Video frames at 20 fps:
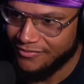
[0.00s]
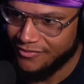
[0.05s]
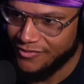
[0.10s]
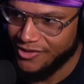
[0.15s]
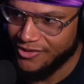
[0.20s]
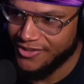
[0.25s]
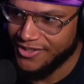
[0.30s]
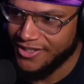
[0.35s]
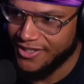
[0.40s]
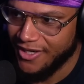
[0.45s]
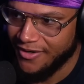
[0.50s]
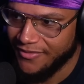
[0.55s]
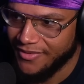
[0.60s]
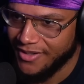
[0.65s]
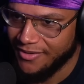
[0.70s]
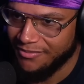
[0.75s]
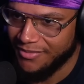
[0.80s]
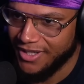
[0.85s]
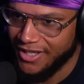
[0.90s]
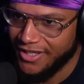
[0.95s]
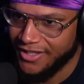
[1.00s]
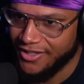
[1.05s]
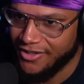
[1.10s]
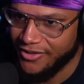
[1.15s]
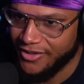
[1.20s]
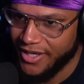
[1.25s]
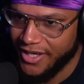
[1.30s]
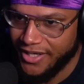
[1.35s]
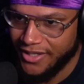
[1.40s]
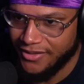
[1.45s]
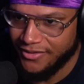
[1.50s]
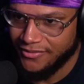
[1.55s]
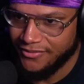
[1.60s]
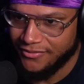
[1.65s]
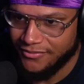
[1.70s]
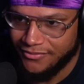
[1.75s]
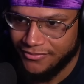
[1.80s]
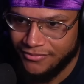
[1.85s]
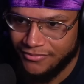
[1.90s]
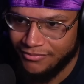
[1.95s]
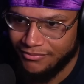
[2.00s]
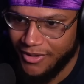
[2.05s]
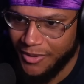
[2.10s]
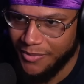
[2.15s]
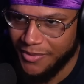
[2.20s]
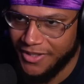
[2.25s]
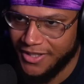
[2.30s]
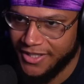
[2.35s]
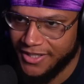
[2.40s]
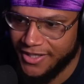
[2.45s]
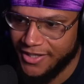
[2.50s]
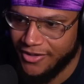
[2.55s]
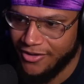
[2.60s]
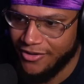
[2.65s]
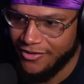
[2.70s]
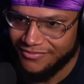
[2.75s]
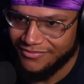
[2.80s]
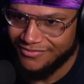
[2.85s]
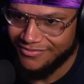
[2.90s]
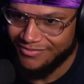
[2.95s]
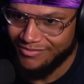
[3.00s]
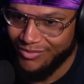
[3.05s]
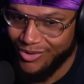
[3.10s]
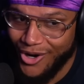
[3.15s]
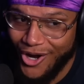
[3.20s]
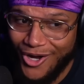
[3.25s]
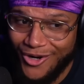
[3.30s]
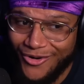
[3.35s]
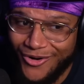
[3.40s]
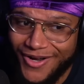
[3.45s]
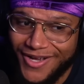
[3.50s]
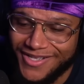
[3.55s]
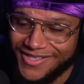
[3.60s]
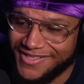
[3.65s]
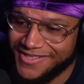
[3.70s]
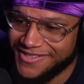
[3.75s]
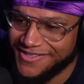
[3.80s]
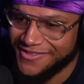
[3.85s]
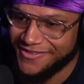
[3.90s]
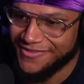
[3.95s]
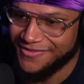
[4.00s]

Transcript: shit covered in blood, though, gang. I want to clean that off. Progress.